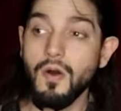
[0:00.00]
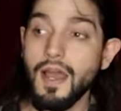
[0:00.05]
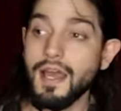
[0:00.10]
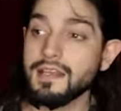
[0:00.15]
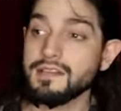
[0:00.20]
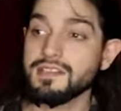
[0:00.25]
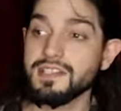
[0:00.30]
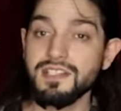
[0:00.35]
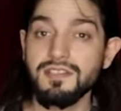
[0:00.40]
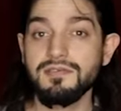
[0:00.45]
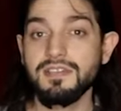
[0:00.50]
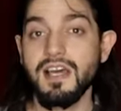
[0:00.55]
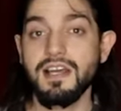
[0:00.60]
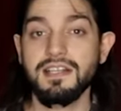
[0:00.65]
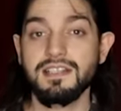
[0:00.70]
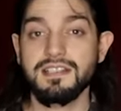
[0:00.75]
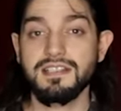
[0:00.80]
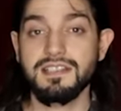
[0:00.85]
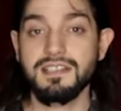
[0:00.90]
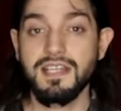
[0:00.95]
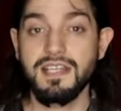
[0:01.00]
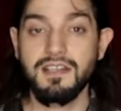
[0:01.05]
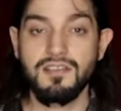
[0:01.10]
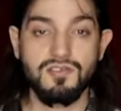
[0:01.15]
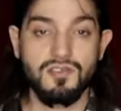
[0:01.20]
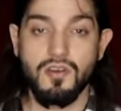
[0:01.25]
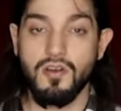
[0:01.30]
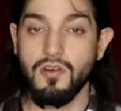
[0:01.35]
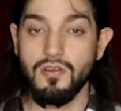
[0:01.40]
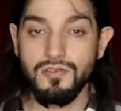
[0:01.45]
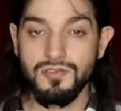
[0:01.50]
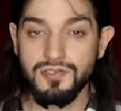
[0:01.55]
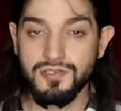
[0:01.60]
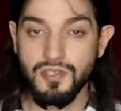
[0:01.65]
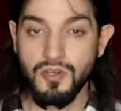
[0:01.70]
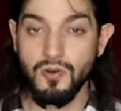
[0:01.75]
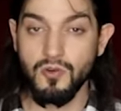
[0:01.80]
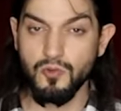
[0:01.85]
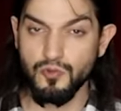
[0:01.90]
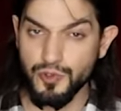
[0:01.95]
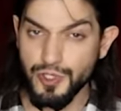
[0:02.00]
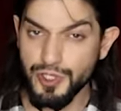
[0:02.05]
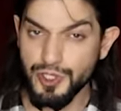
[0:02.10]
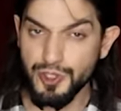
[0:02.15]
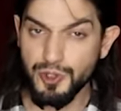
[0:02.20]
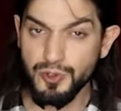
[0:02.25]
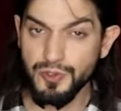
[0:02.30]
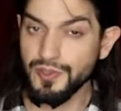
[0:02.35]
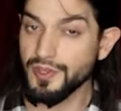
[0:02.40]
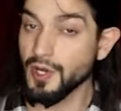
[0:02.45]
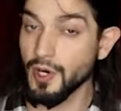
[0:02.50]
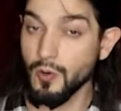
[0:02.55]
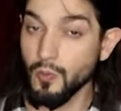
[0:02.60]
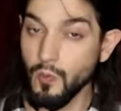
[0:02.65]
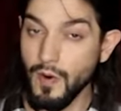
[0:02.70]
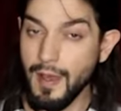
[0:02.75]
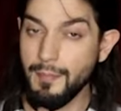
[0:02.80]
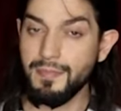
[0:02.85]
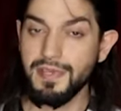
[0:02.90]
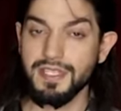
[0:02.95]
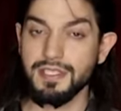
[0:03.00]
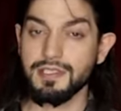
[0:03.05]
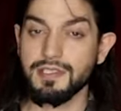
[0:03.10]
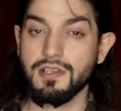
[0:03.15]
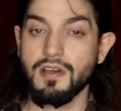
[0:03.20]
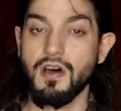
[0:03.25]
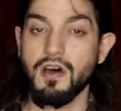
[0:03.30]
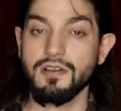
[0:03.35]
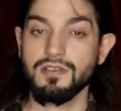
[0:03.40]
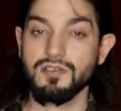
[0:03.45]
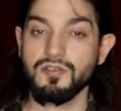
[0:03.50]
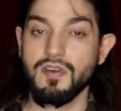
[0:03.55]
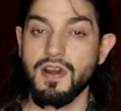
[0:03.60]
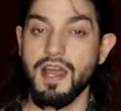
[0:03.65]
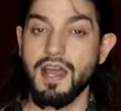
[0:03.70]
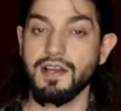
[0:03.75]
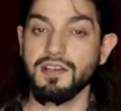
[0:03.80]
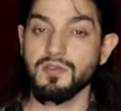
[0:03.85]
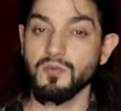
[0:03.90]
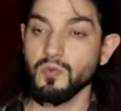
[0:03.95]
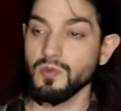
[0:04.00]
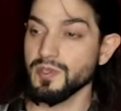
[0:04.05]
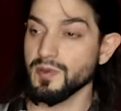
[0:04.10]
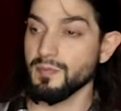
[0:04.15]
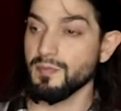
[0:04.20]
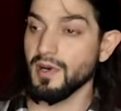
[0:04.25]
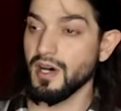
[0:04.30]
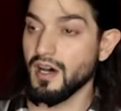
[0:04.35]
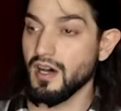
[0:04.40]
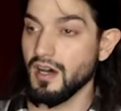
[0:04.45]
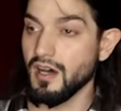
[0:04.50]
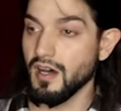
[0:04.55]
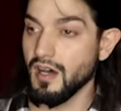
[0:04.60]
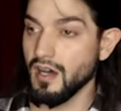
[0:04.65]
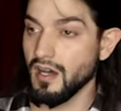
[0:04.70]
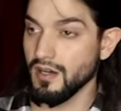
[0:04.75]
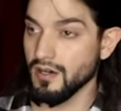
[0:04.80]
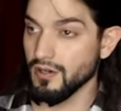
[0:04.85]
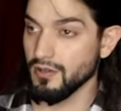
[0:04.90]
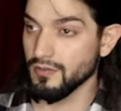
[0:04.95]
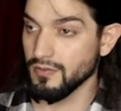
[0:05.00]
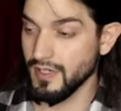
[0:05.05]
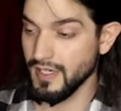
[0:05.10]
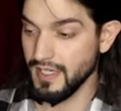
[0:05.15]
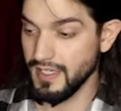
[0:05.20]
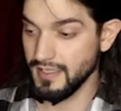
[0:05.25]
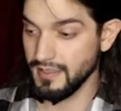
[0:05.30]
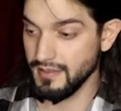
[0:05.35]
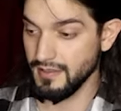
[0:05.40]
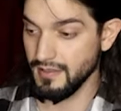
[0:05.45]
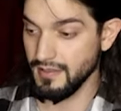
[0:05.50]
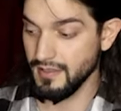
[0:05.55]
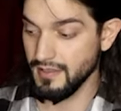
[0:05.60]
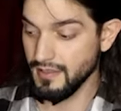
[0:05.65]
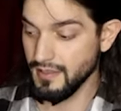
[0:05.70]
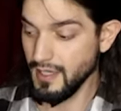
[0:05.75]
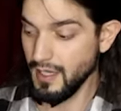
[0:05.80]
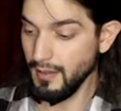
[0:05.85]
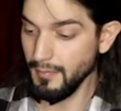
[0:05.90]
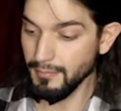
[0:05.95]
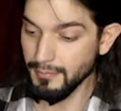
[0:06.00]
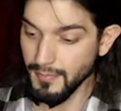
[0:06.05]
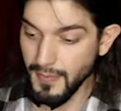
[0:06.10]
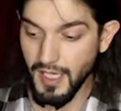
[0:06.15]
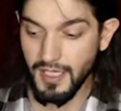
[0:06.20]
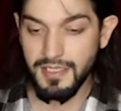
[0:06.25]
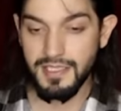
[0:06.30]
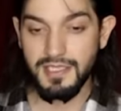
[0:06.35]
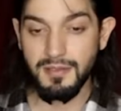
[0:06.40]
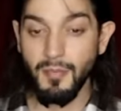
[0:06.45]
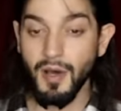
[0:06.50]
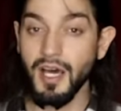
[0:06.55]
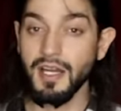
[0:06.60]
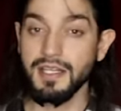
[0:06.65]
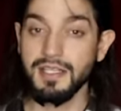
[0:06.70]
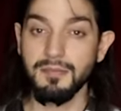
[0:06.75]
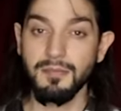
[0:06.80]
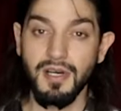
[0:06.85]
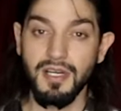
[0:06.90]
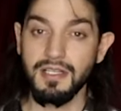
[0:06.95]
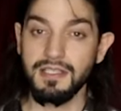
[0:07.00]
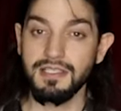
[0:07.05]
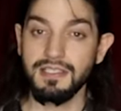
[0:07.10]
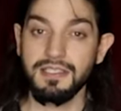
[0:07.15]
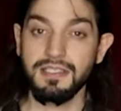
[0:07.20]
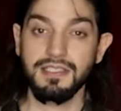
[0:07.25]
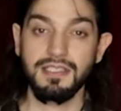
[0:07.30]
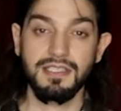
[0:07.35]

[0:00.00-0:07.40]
and the United States also renewed their weapons contract with Baja Bahrain. Money, money, money.